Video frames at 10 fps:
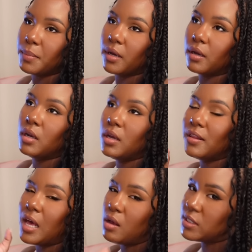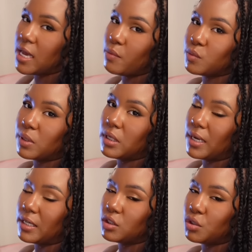but the outside was really
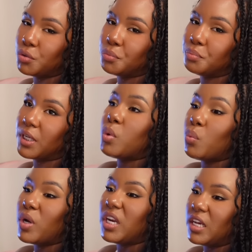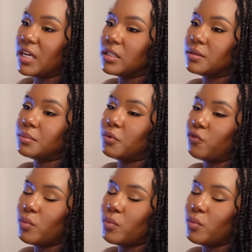nice too. But we went in before